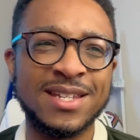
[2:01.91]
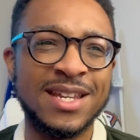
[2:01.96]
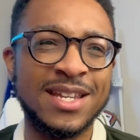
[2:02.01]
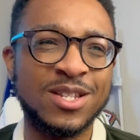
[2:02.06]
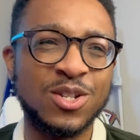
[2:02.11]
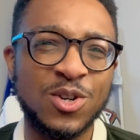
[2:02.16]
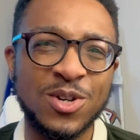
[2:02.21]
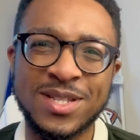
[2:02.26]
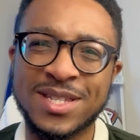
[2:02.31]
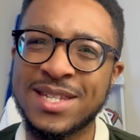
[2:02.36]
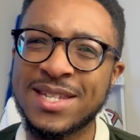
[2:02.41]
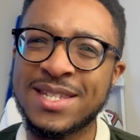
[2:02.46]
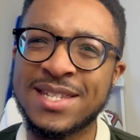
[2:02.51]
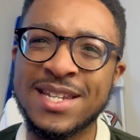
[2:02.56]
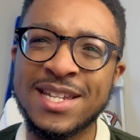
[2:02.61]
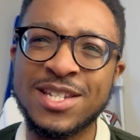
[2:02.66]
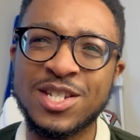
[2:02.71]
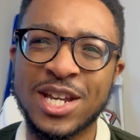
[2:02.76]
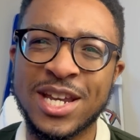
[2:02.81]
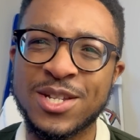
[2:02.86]
It's good to
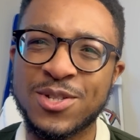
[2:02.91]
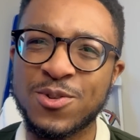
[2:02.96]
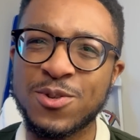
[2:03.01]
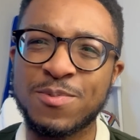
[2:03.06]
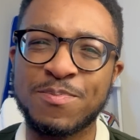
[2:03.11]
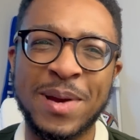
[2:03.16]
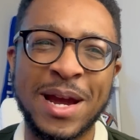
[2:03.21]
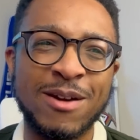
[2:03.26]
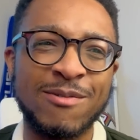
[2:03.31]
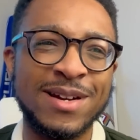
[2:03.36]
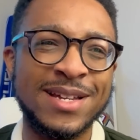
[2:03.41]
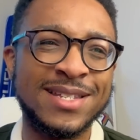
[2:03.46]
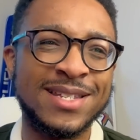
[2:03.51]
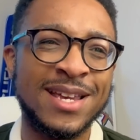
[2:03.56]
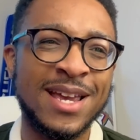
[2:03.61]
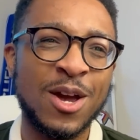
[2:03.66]
see Jesus Perez